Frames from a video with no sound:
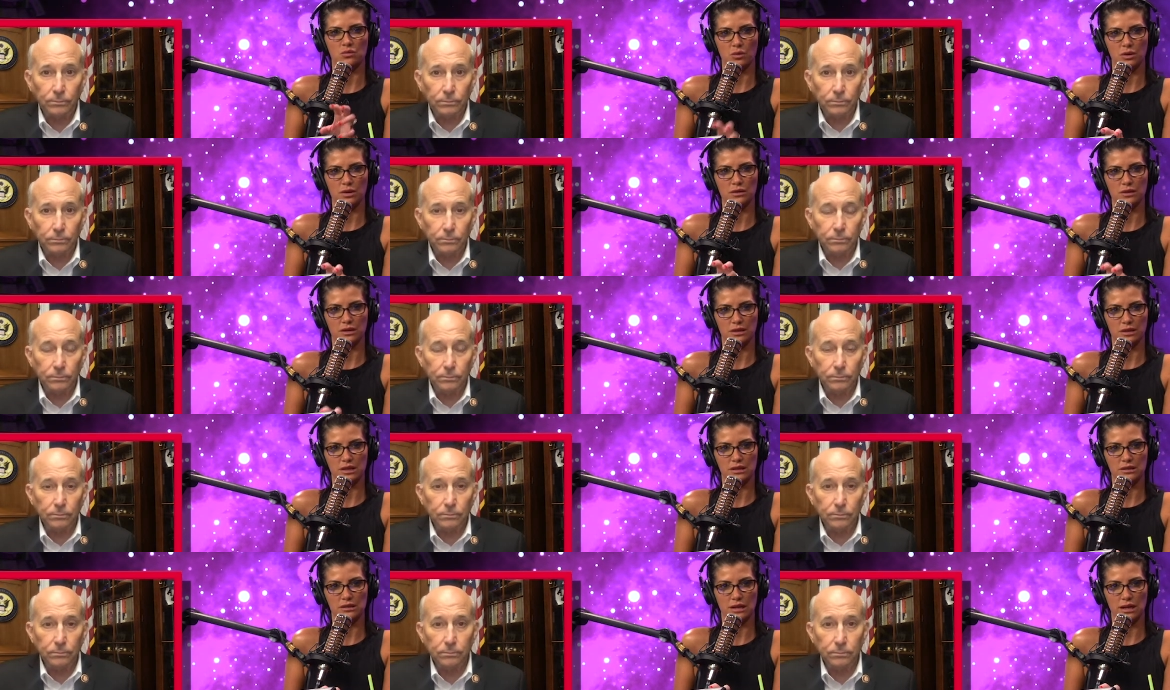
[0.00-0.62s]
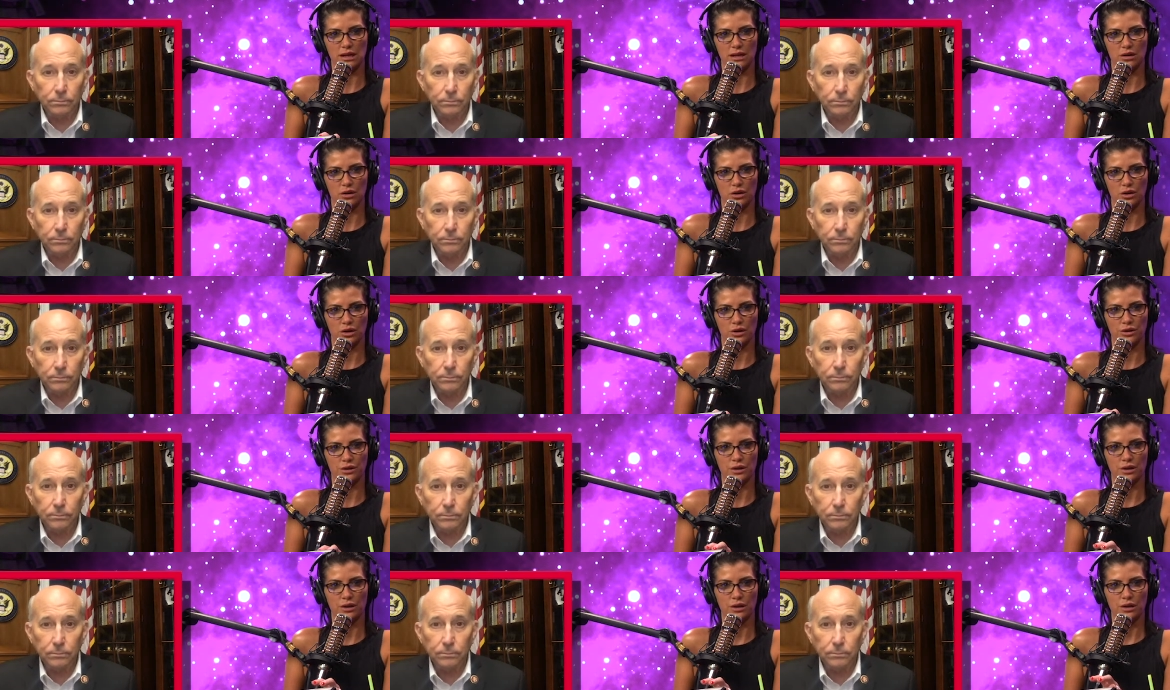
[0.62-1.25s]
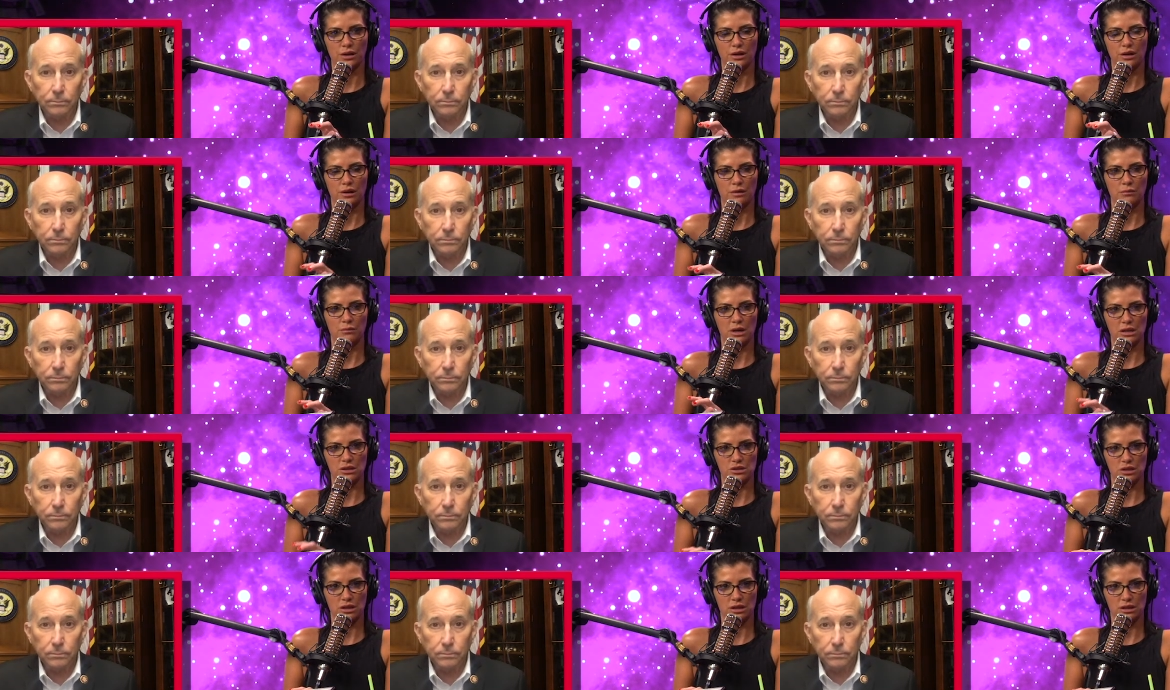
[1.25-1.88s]
Speaker 1: One of the things that I heard
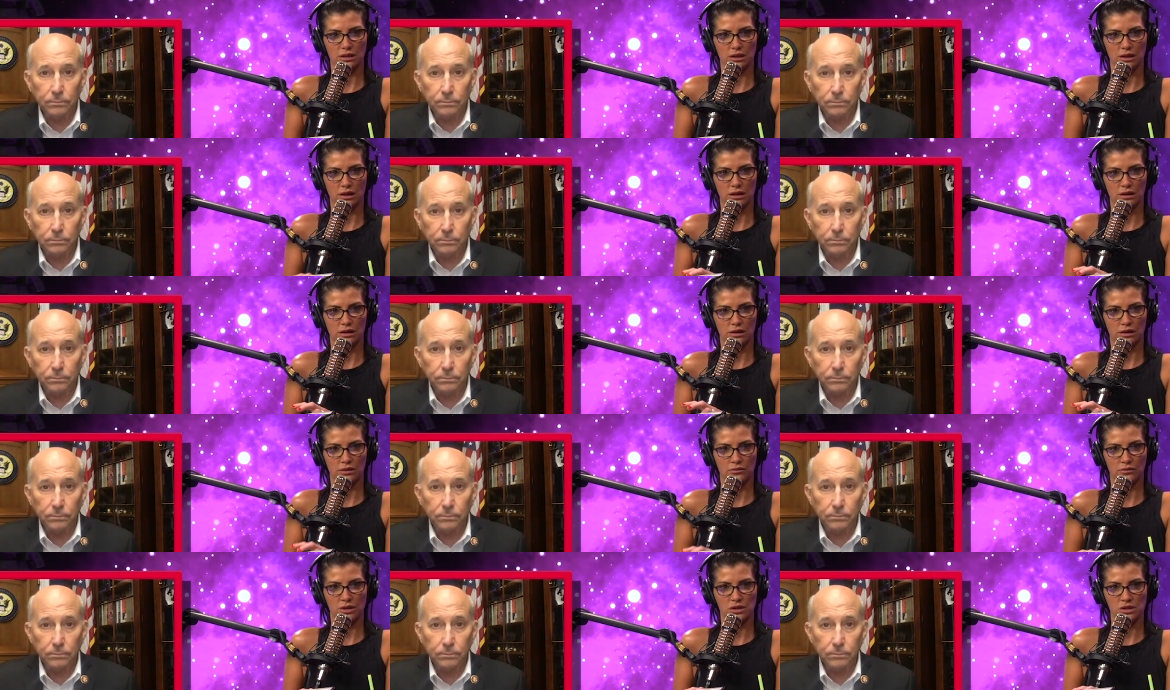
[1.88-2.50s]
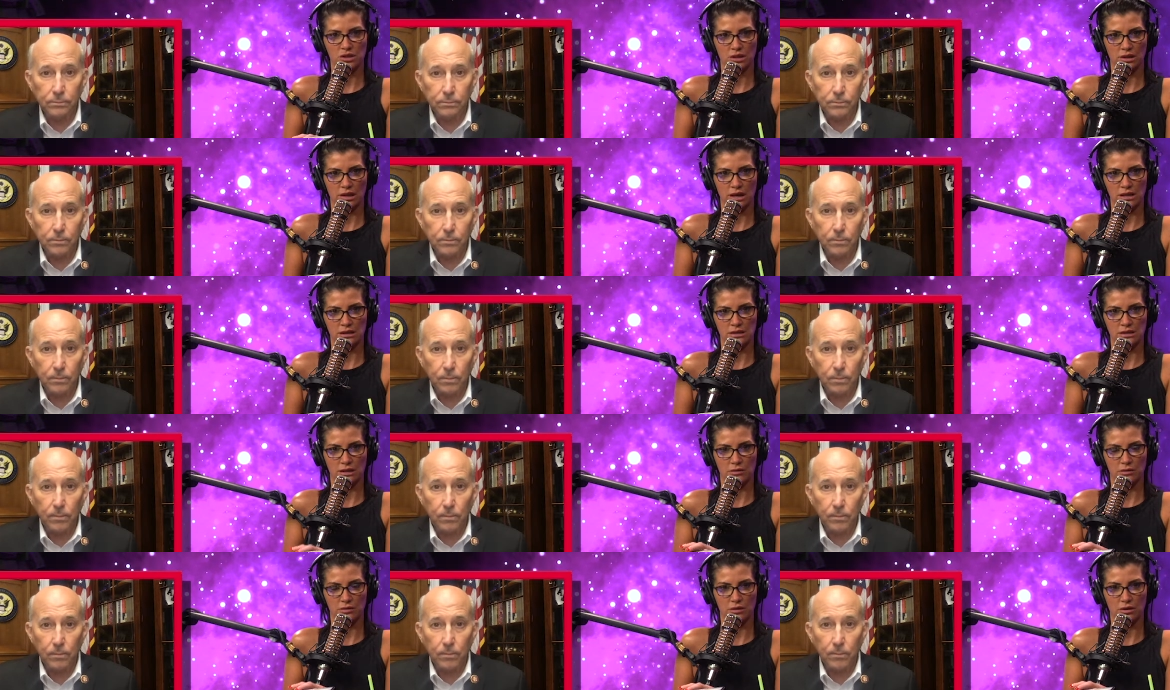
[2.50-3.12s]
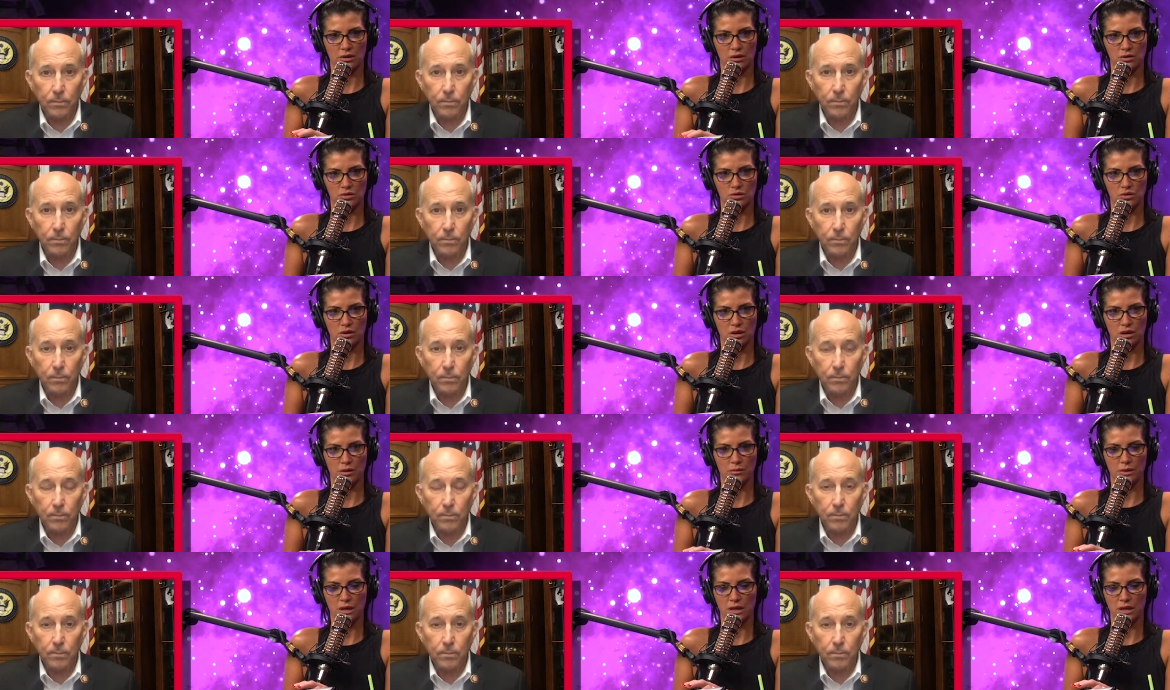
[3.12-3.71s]
mentioned at the convention last night with Laura Trump,